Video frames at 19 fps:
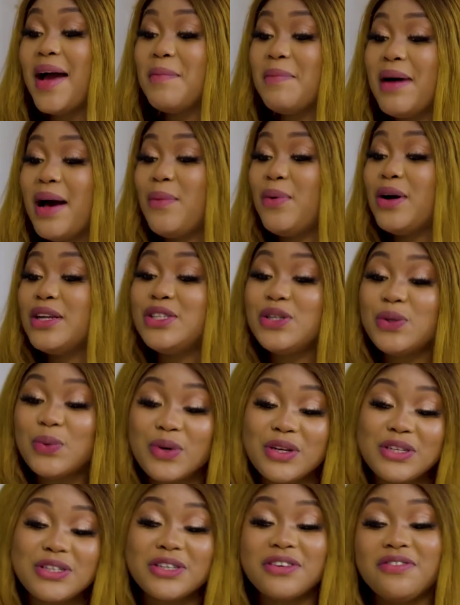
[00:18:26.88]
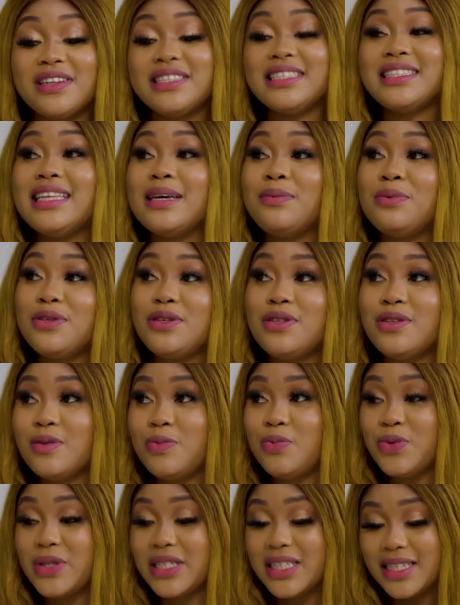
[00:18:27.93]
Okay. Now, what do you want your vegetable
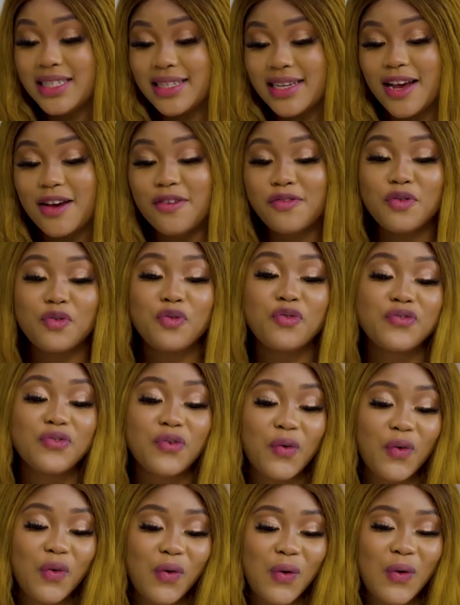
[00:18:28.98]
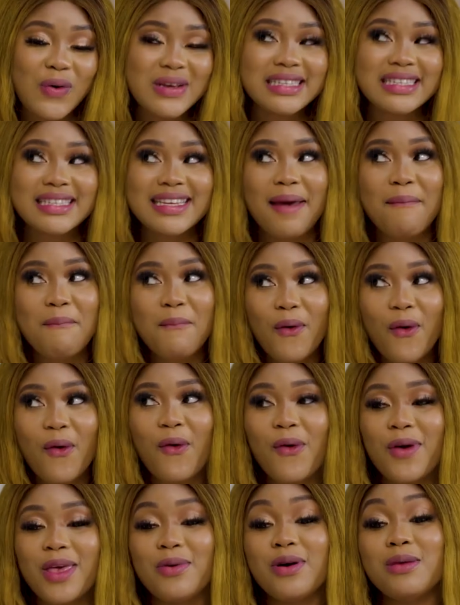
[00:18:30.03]
soup with? Fufu,
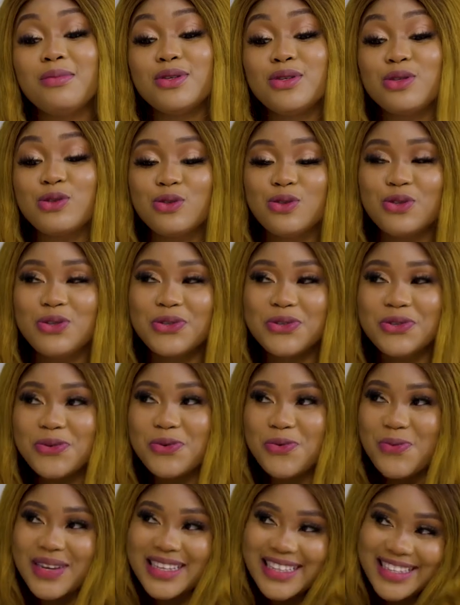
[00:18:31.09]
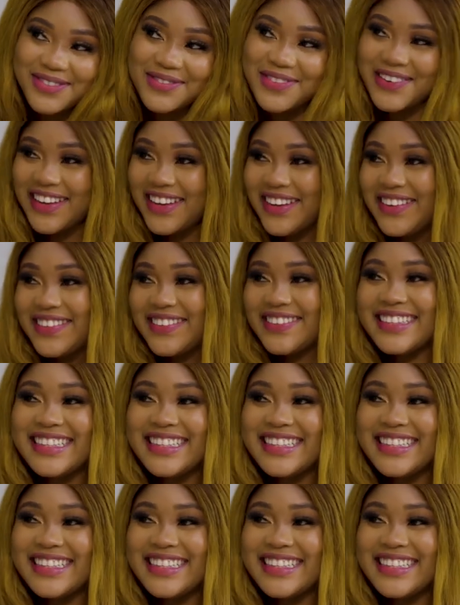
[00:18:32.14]
semo, you want me to do wheat for you?